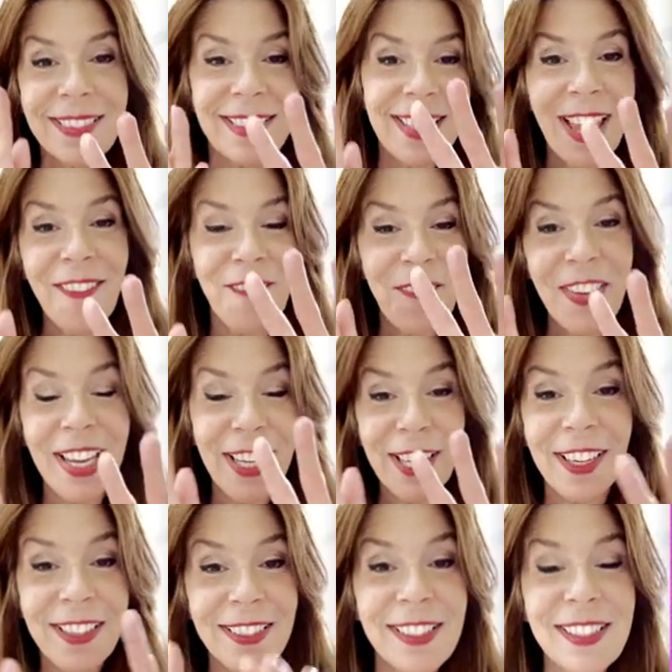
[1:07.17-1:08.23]
Ten
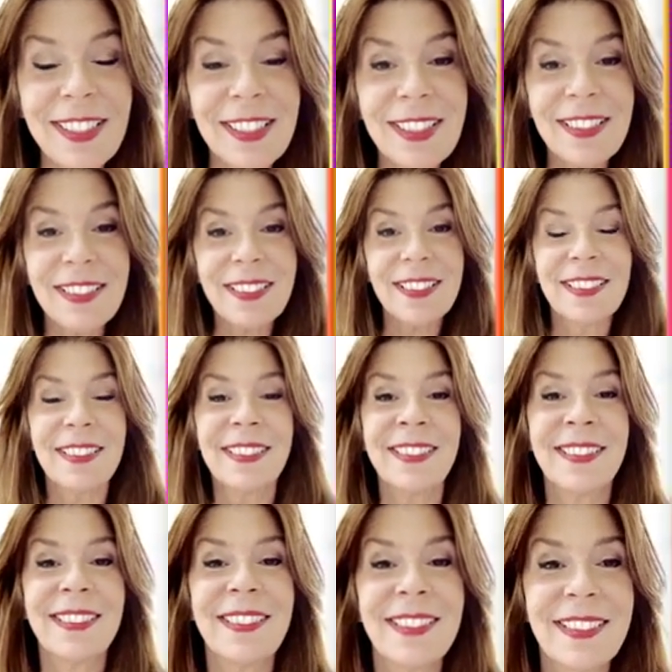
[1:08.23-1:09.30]
fingers.
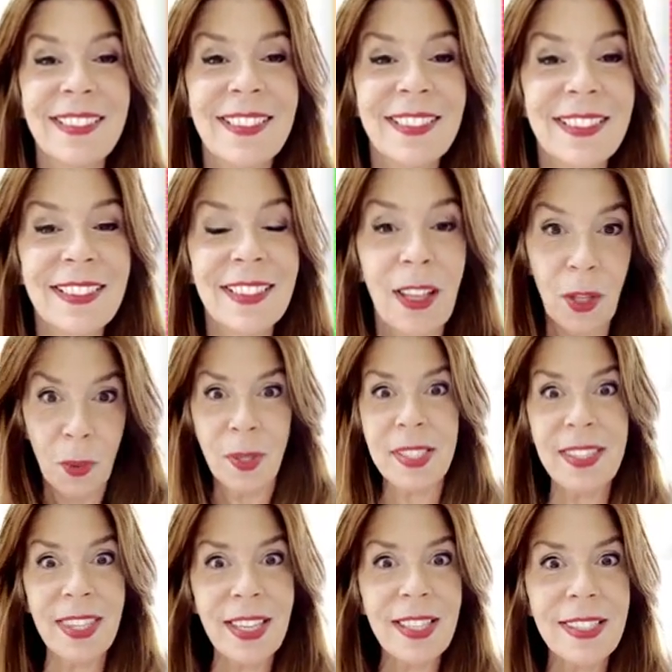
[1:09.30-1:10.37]

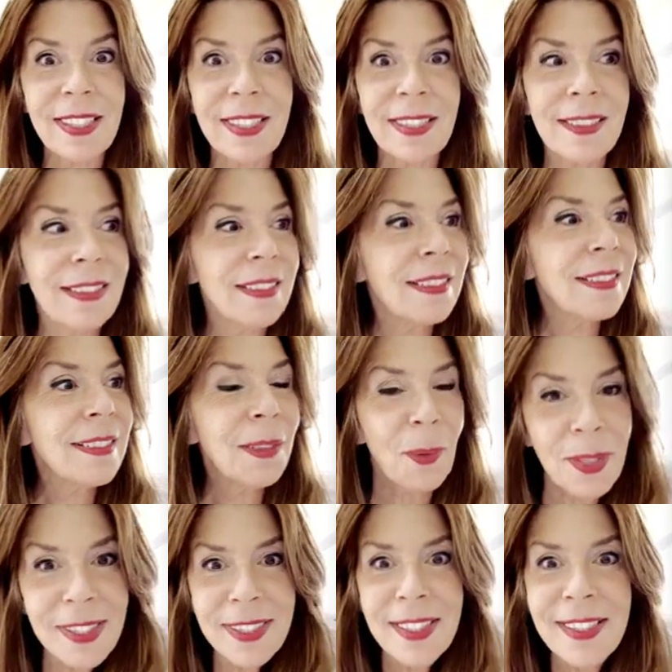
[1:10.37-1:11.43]
What's this?
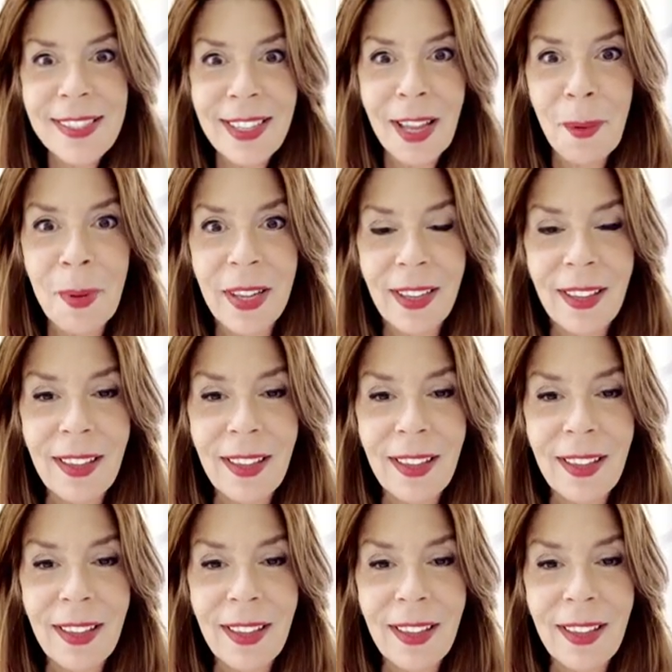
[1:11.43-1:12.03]
What's this coming?